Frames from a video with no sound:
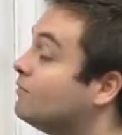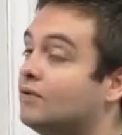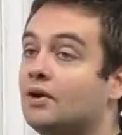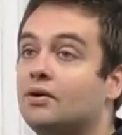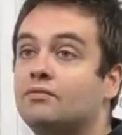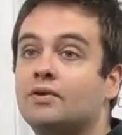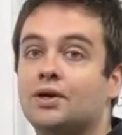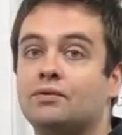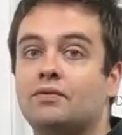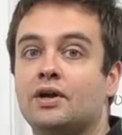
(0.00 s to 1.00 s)
very,
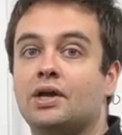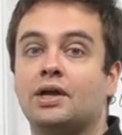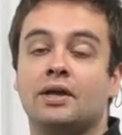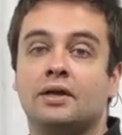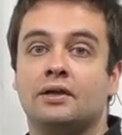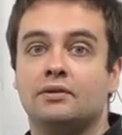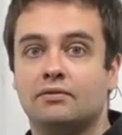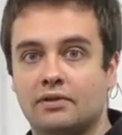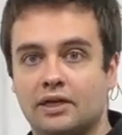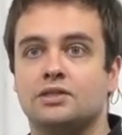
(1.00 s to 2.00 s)
very, very
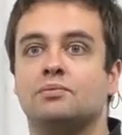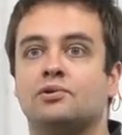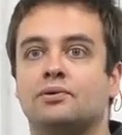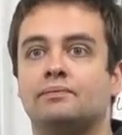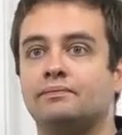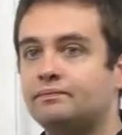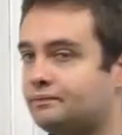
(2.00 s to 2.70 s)
flexible.